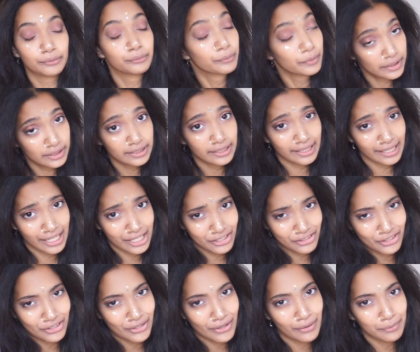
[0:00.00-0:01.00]
with
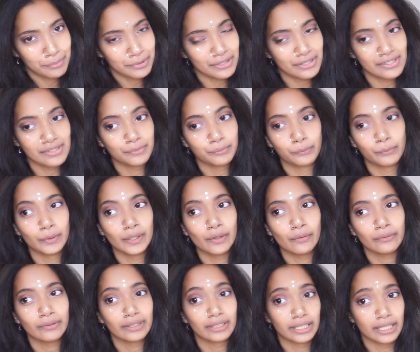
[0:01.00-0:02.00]
cage toppers, we
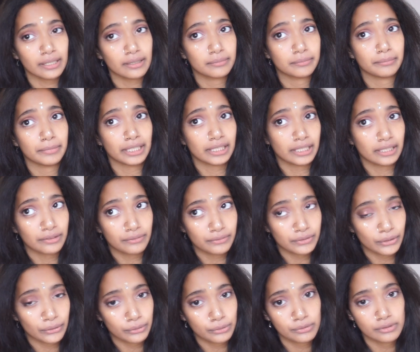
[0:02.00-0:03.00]
don't get many of
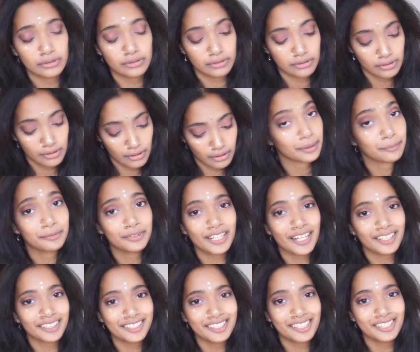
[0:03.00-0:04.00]
those. I'm
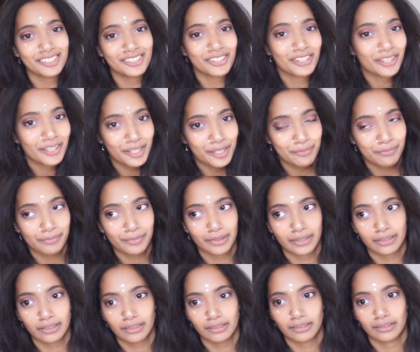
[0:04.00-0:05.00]
reacting to them,
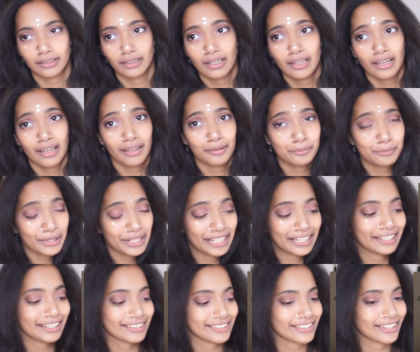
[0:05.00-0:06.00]
but
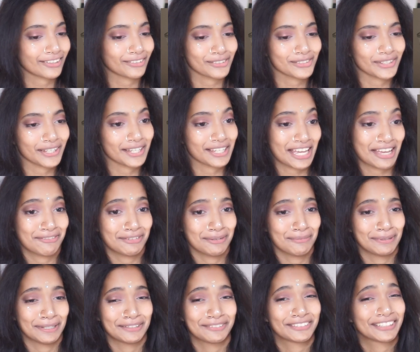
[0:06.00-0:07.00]
I guess I also
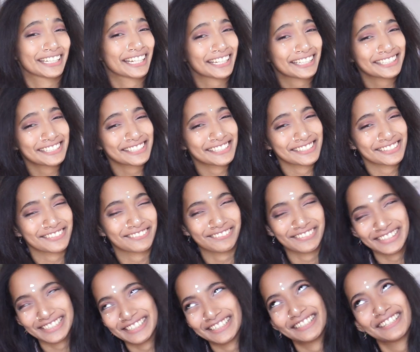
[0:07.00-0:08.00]
haven't been reacting to
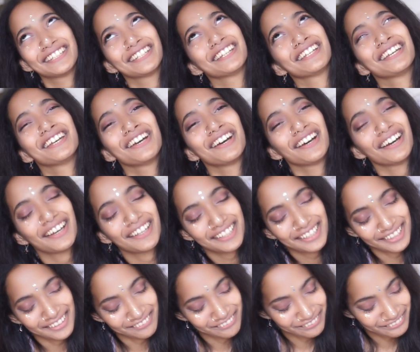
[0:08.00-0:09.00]
many.
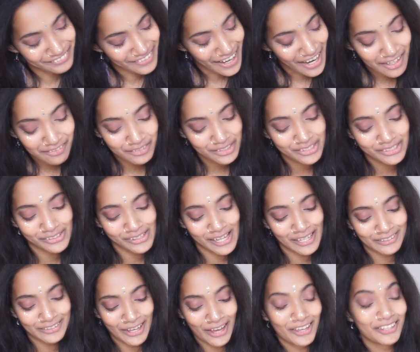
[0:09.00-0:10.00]
I'm just
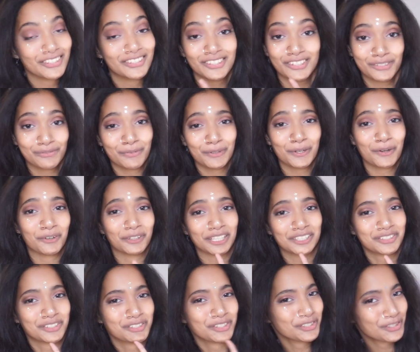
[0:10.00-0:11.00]
glad that in this video I
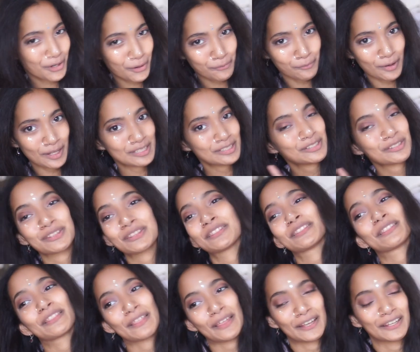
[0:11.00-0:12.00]
get to show one, so
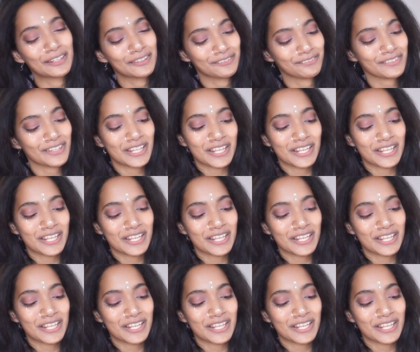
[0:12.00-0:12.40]
thank you for